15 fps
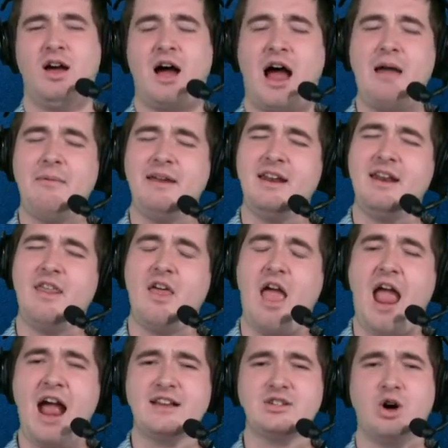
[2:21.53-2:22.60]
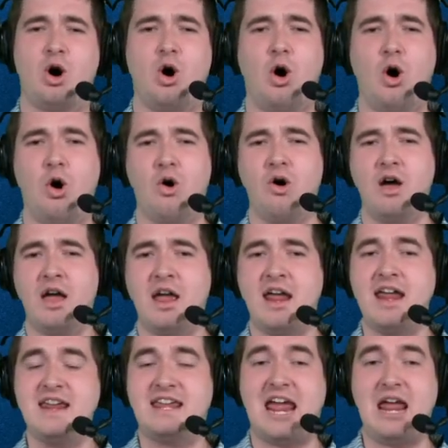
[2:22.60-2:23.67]
I mean, as a whole,
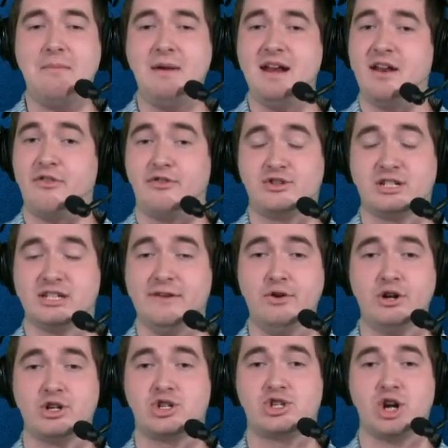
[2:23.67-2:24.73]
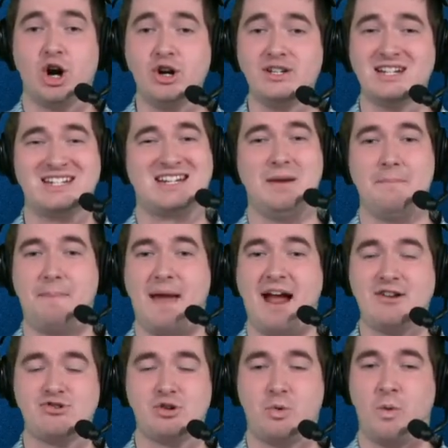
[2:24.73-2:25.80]
he came in and delivered a dart to Tim
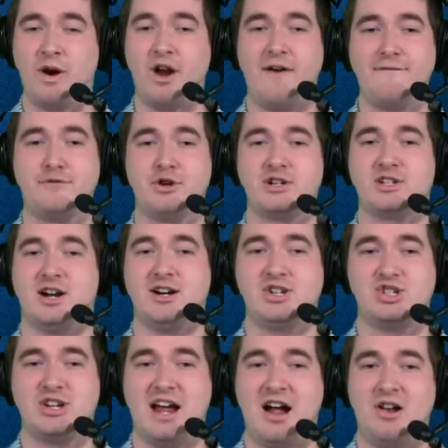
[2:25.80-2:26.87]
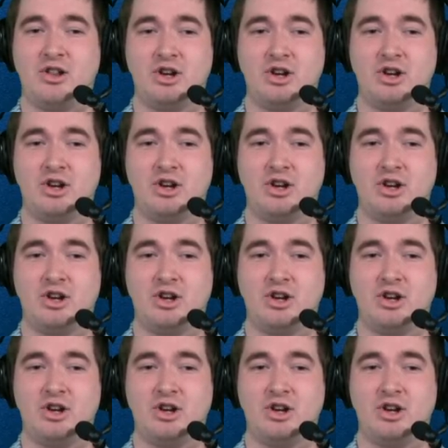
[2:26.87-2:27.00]
Patrick, went off for a touchdown.